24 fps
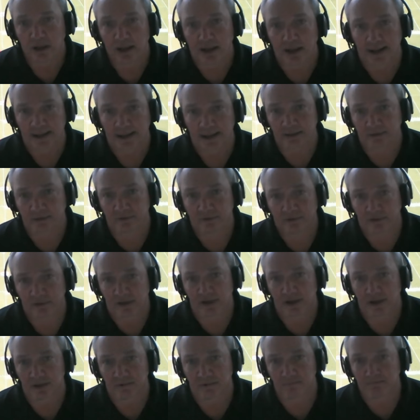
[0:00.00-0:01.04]
And
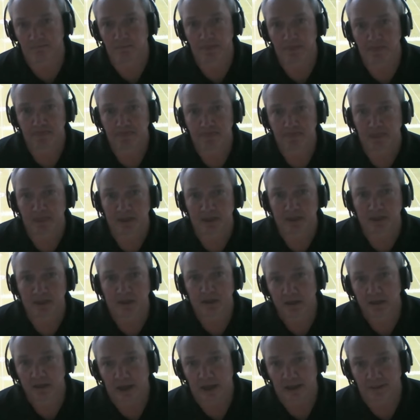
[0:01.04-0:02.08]

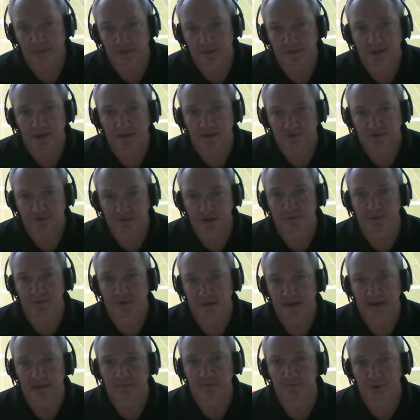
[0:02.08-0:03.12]
I think that's something
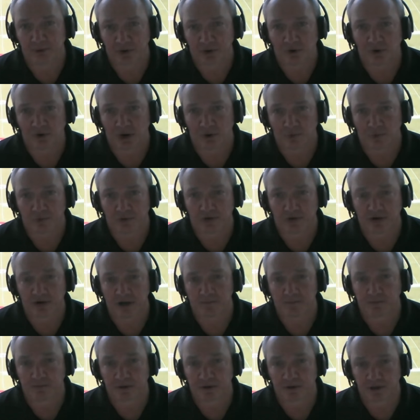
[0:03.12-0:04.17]
they can build on with a
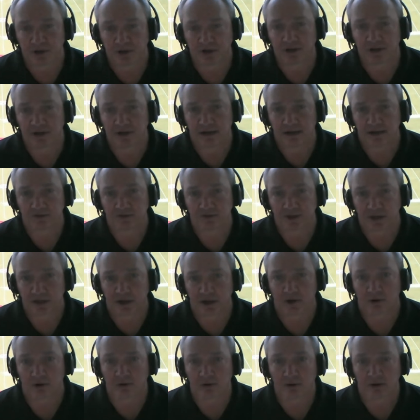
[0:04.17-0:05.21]
couple of young guys
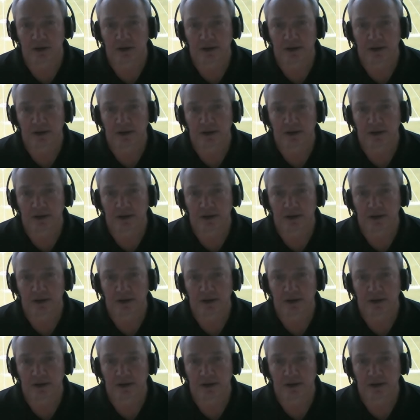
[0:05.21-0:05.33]
there.